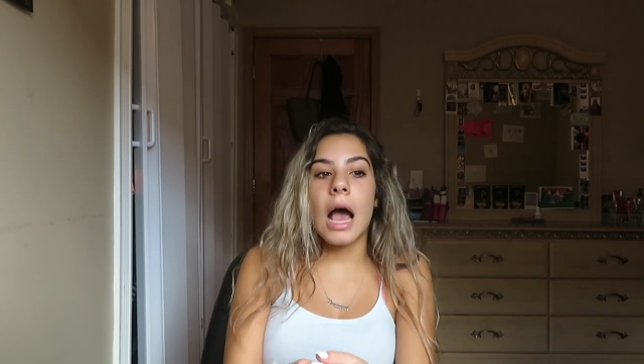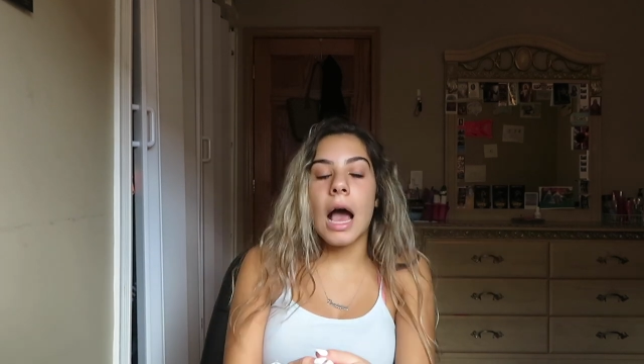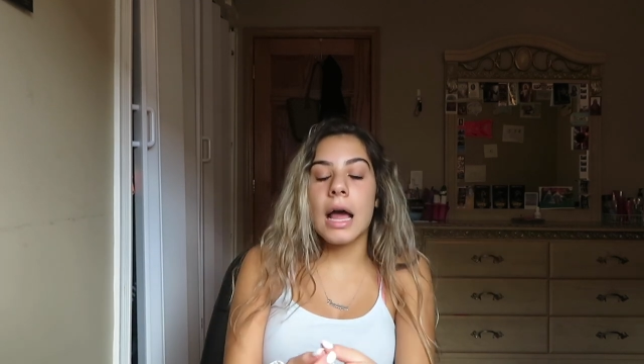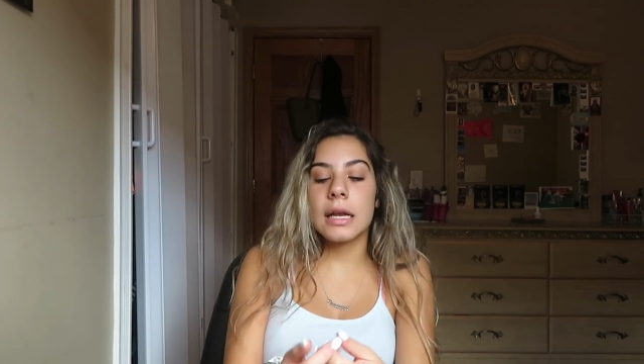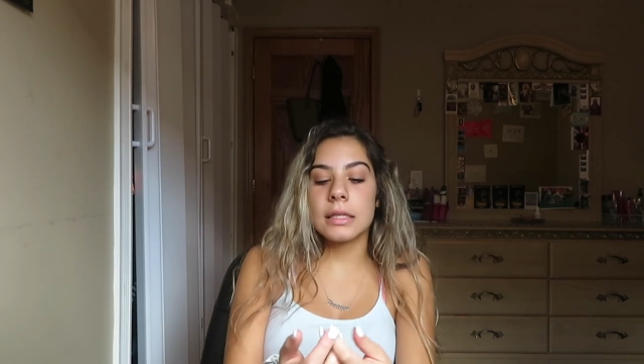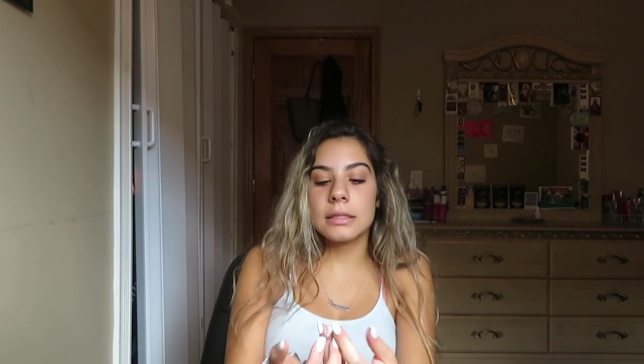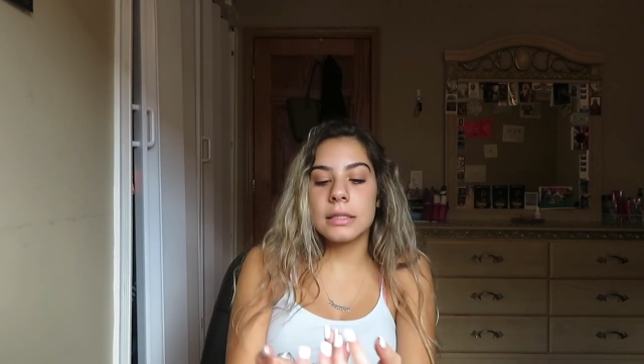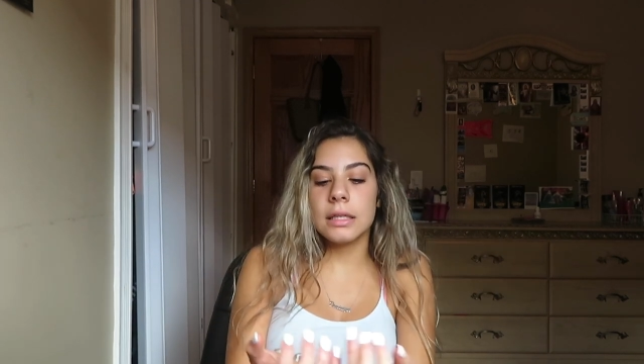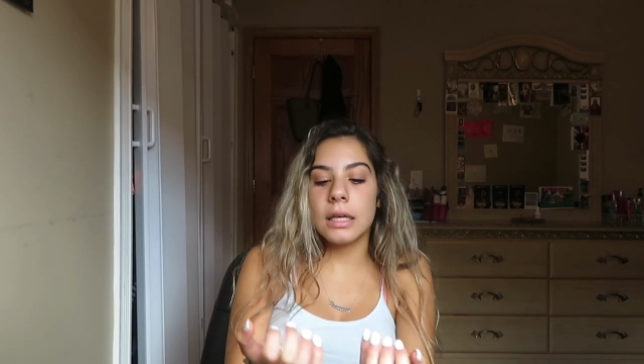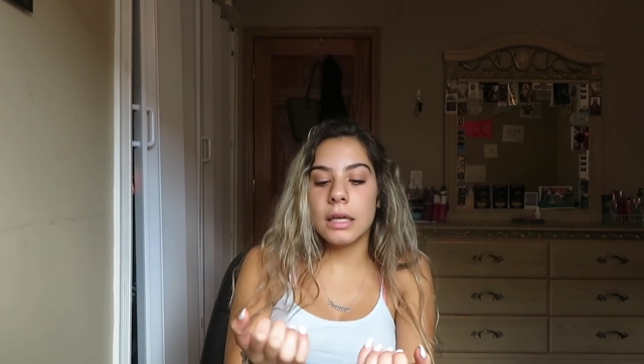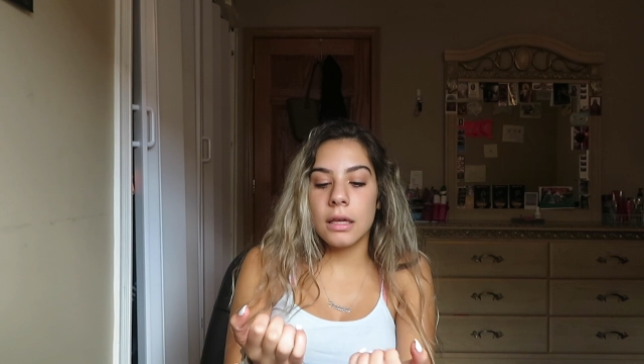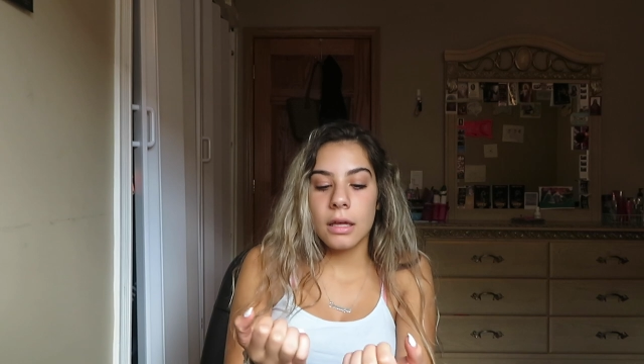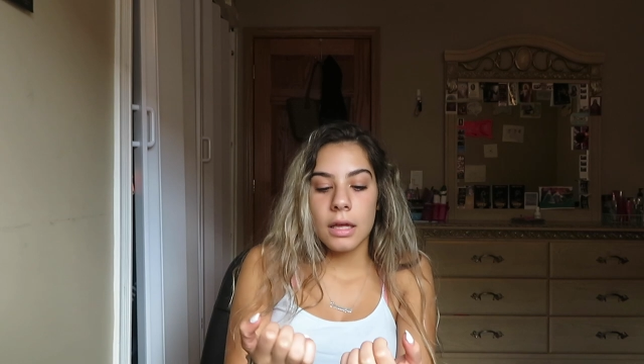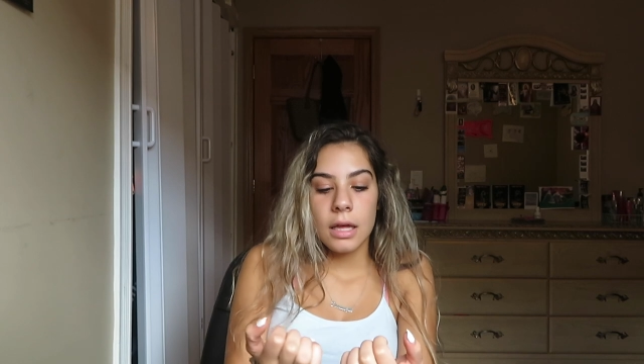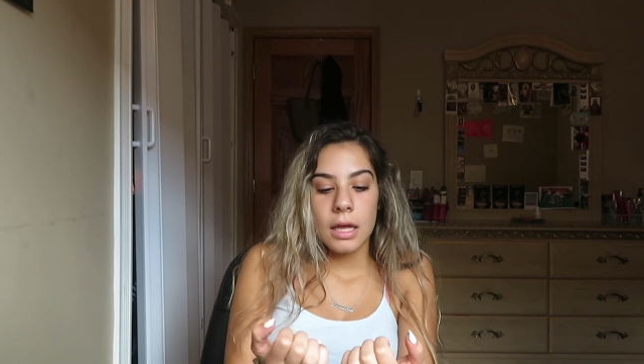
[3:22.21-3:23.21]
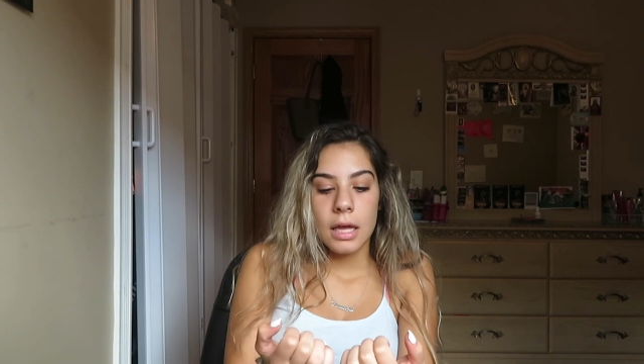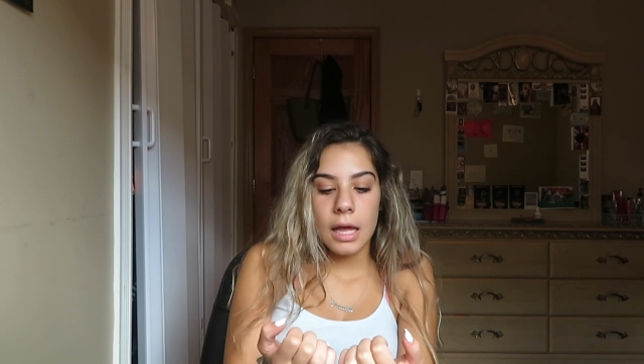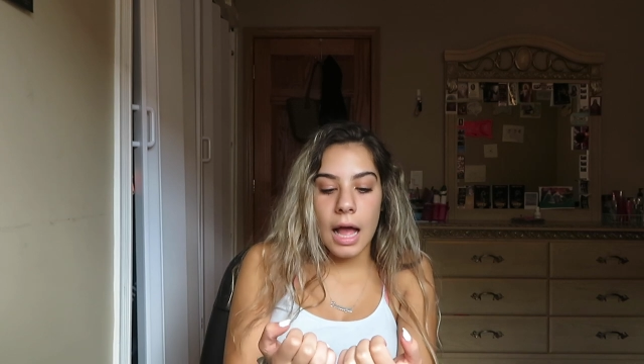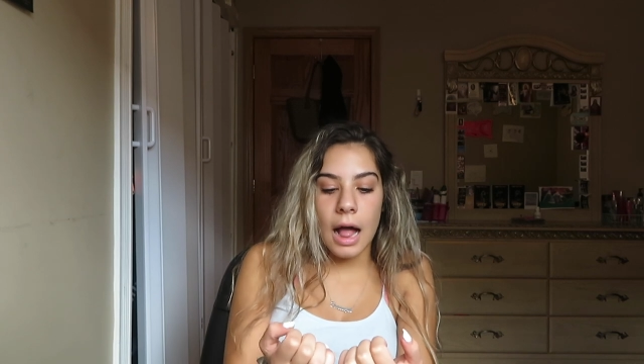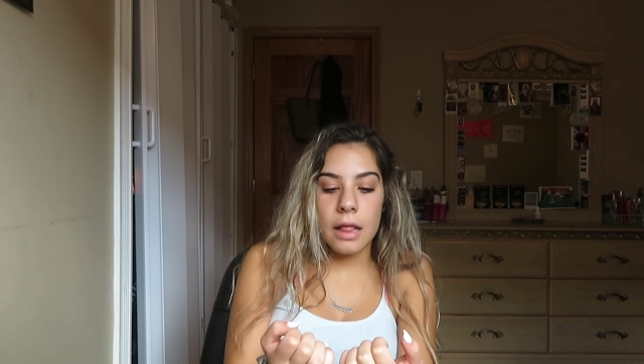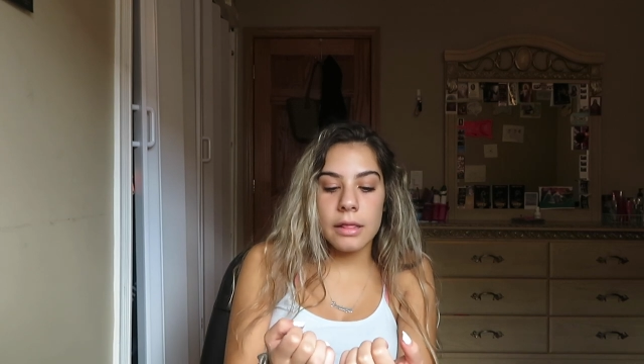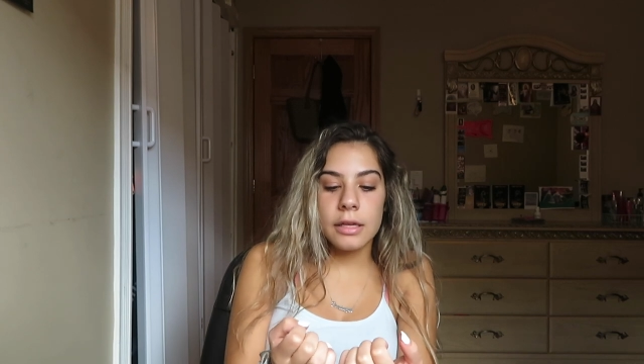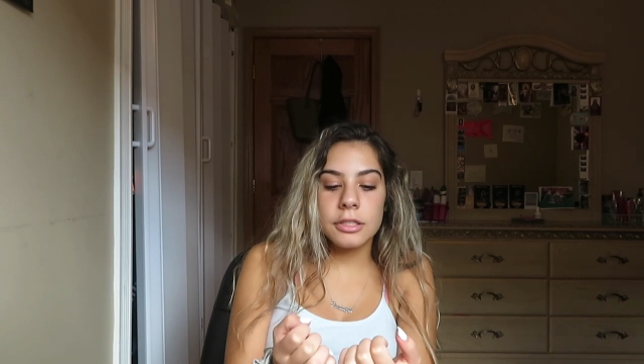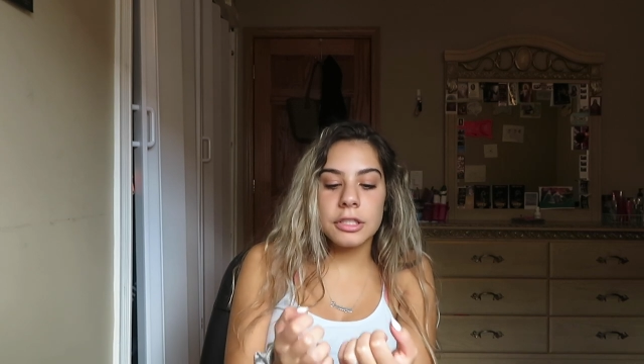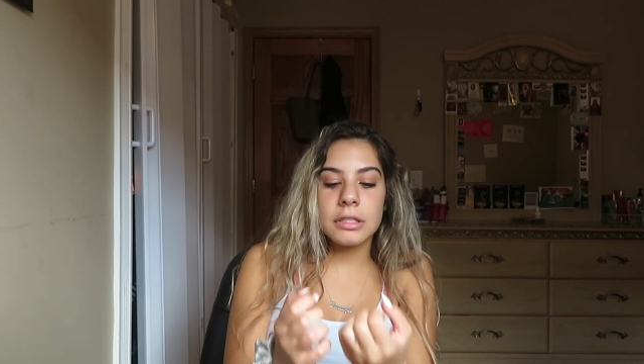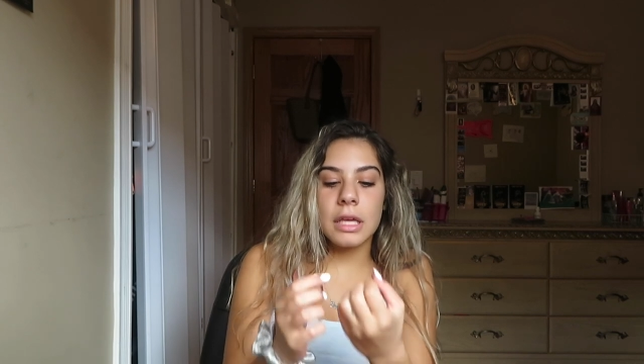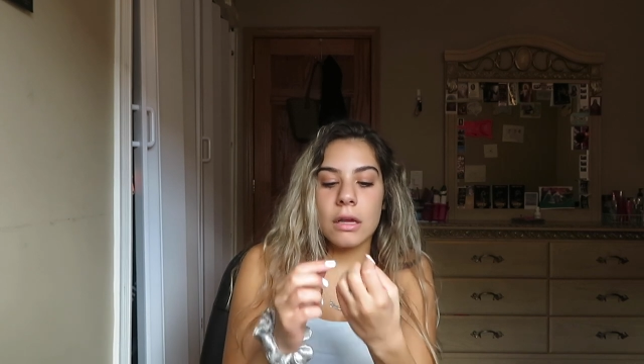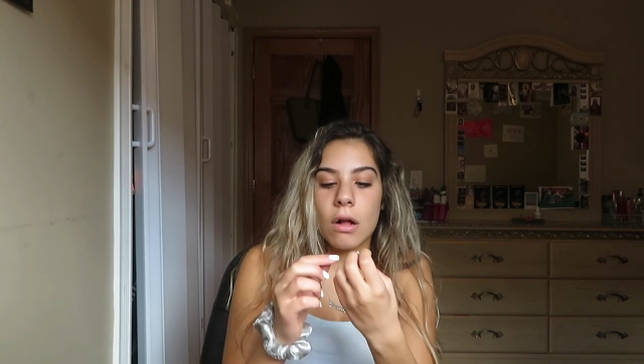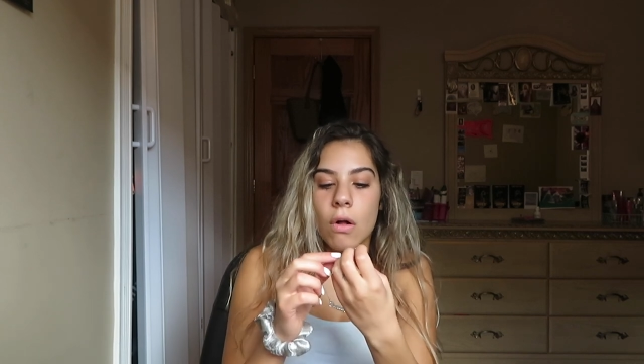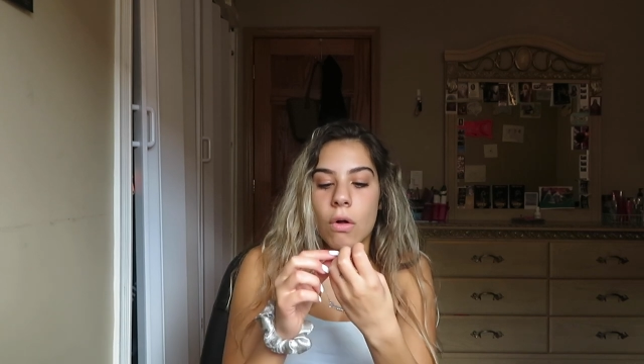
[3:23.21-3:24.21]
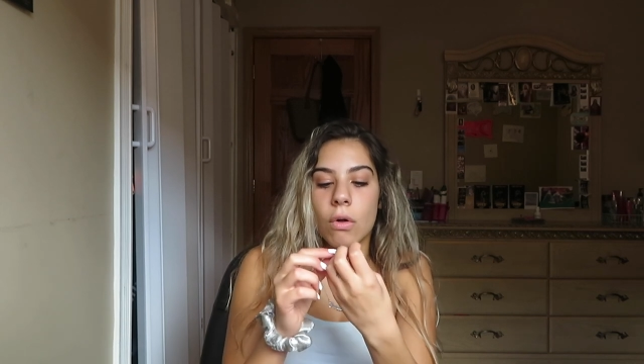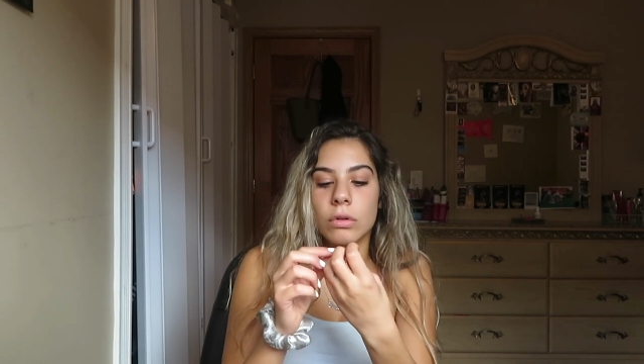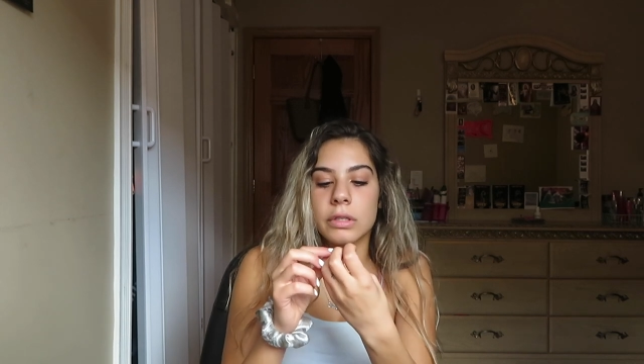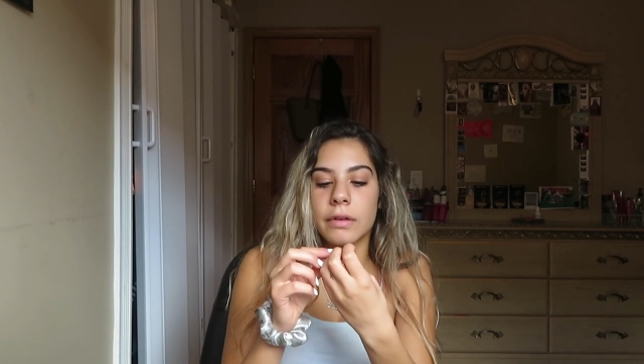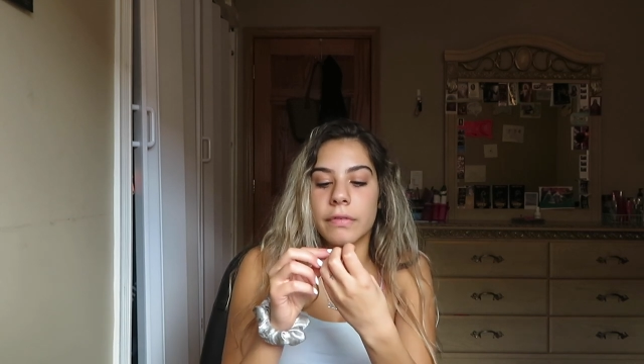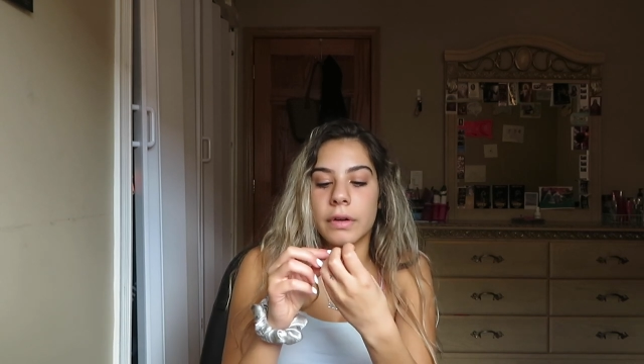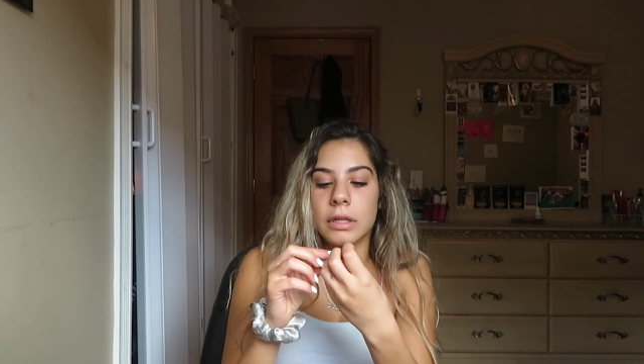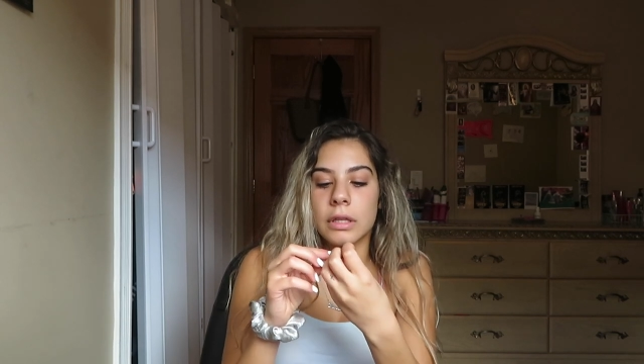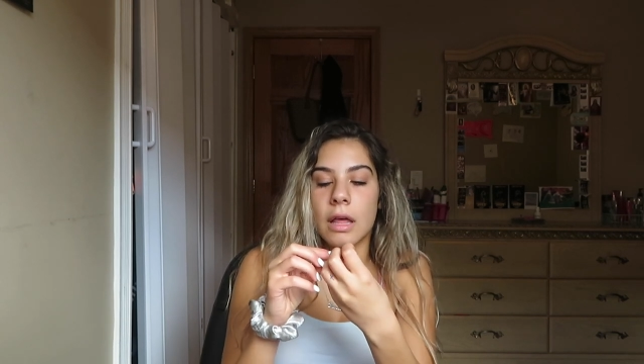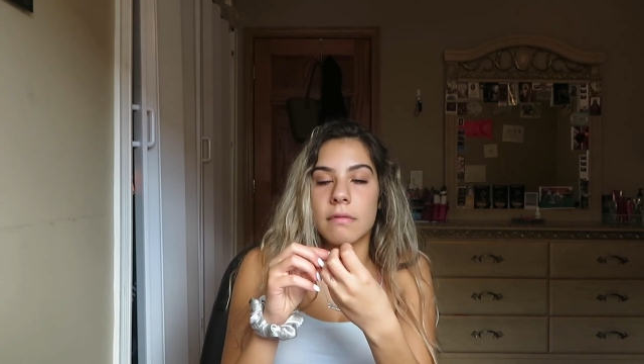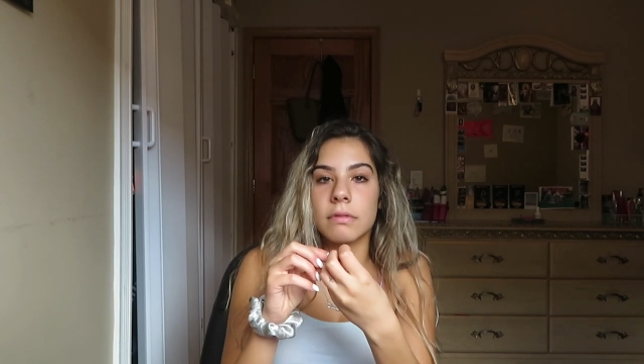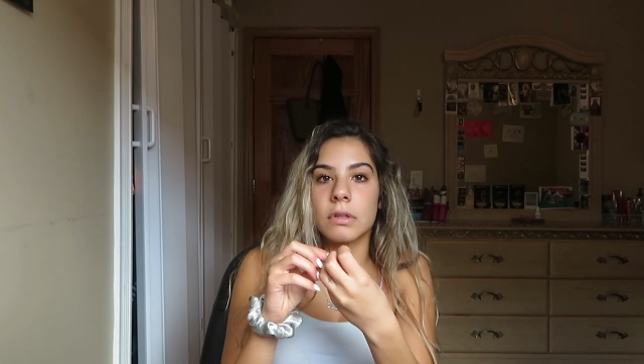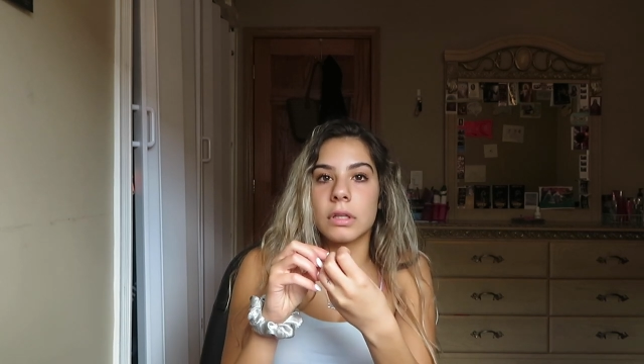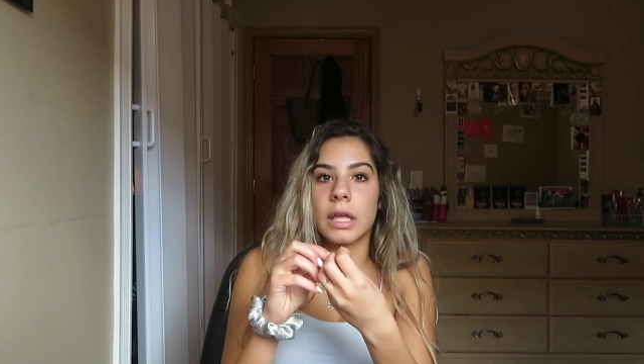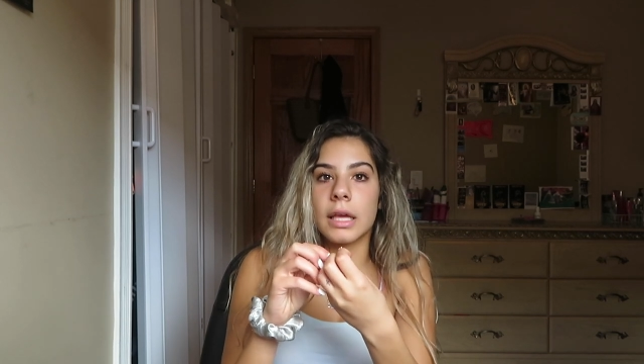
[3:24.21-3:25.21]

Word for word: Honestly, college is like a whole different level.